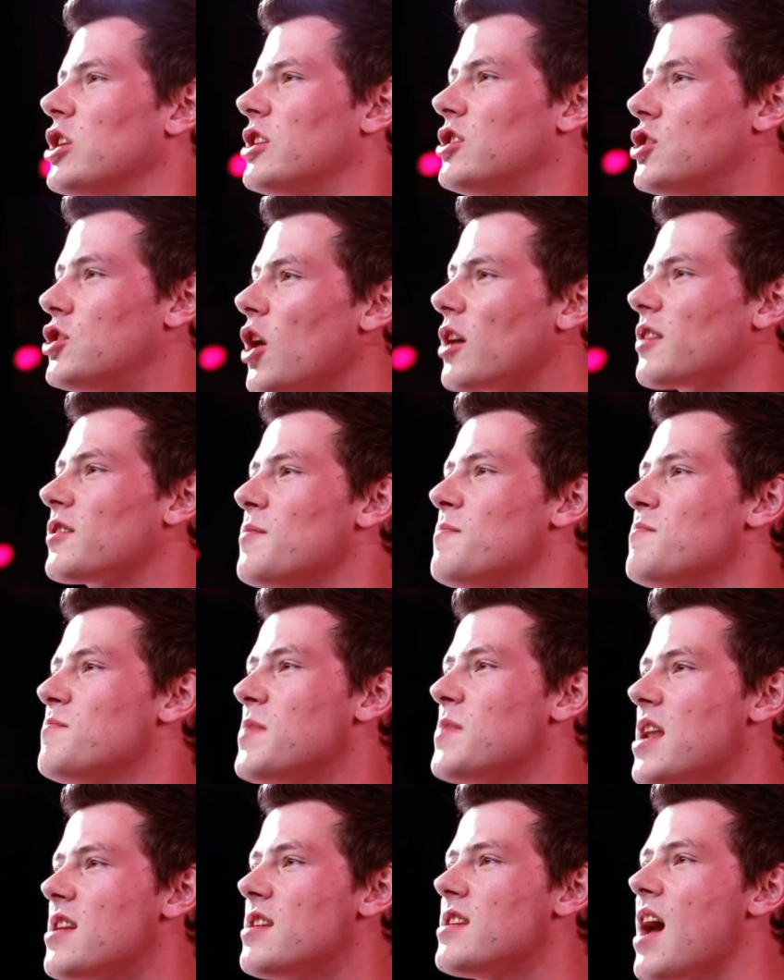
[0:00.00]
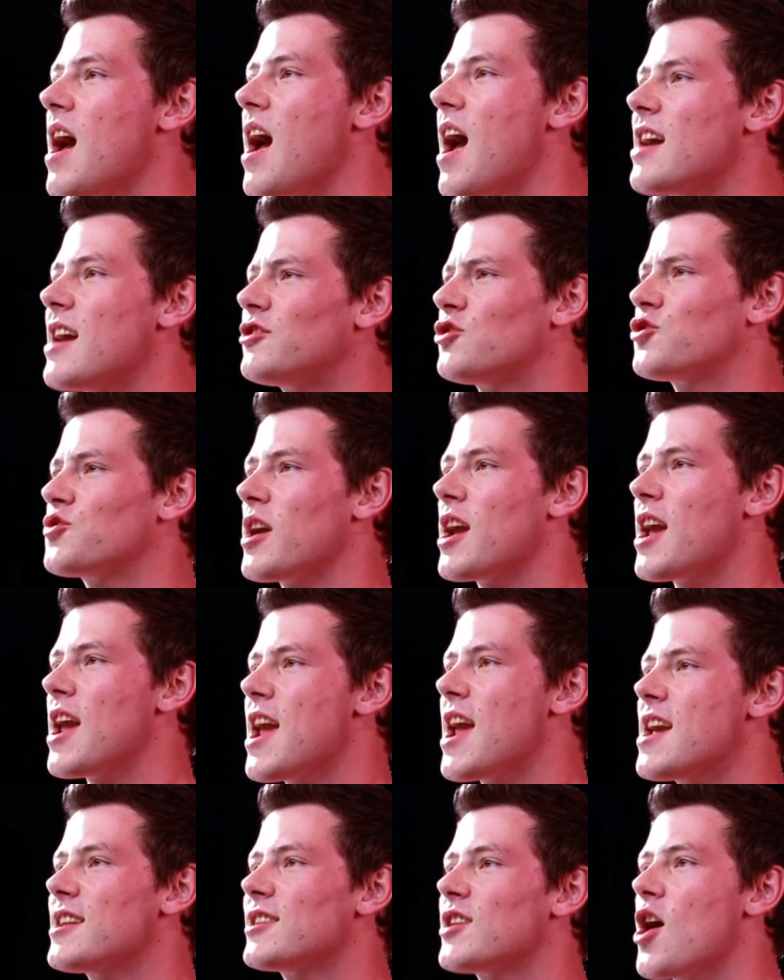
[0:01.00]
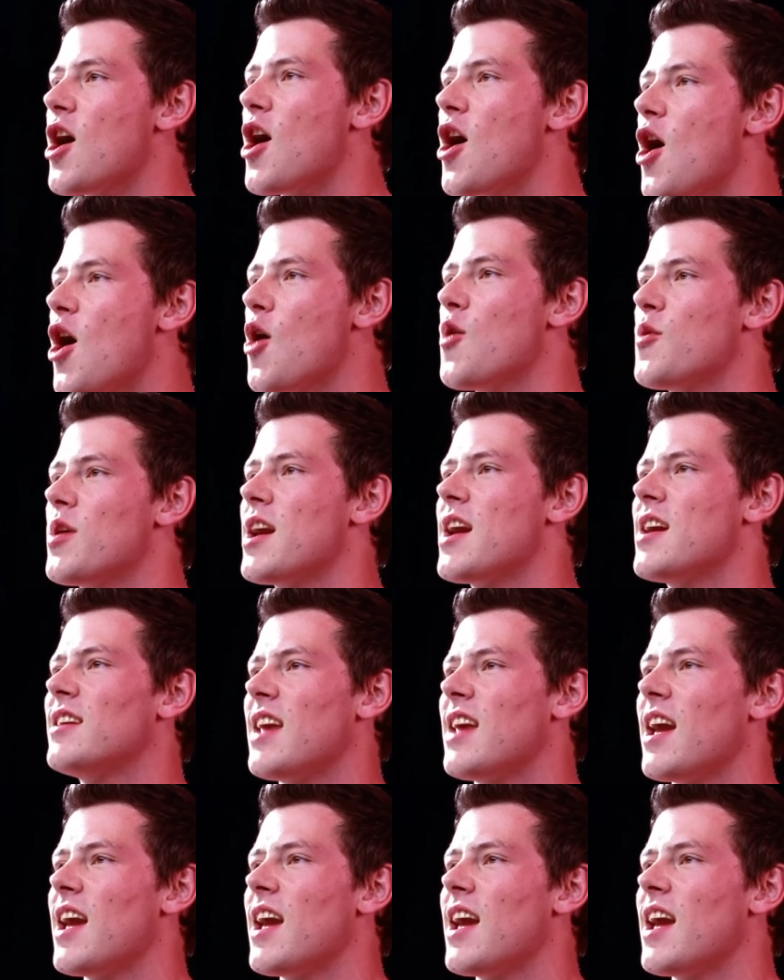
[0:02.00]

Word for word: late actor, best known for his role on Glee as Finn,